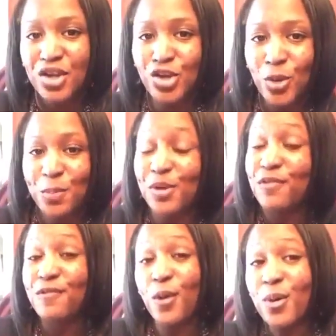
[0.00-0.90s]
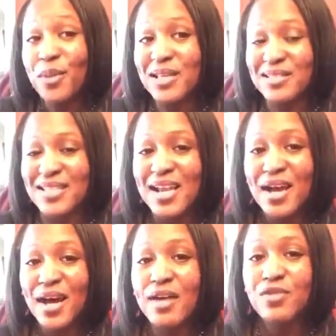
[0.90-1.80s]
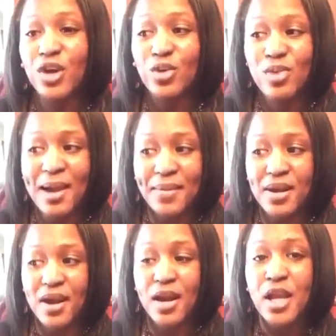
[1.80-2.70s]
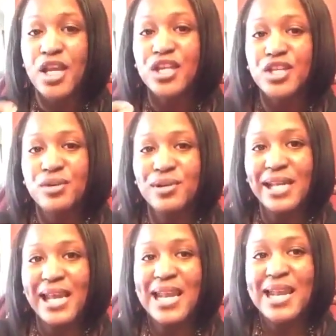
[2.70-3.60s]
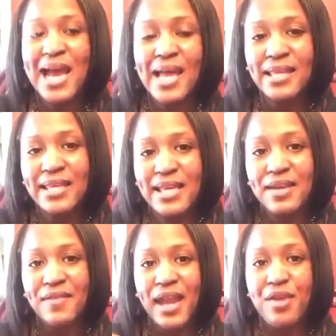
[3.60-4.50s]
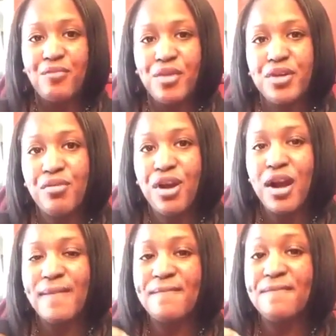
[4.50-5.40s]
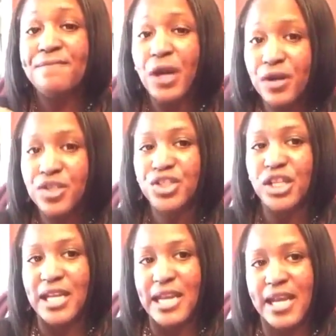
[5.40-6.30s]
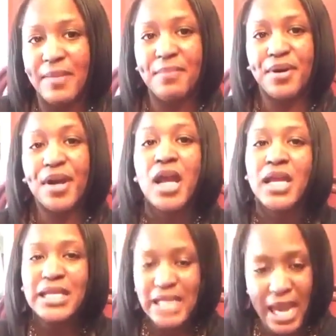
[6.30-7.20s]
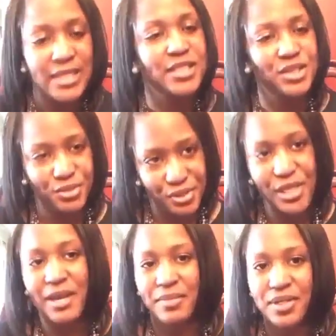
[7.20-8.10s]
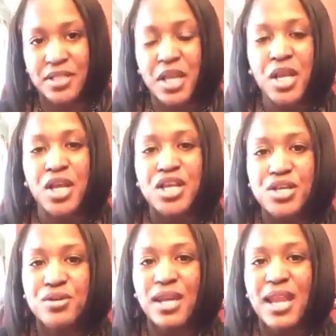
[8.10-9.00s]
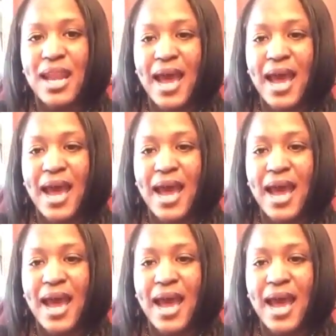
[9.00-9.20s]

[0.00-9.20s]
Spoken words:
your performance of your webinar, you cannot give a real conversion number. Yes, know your numbers. You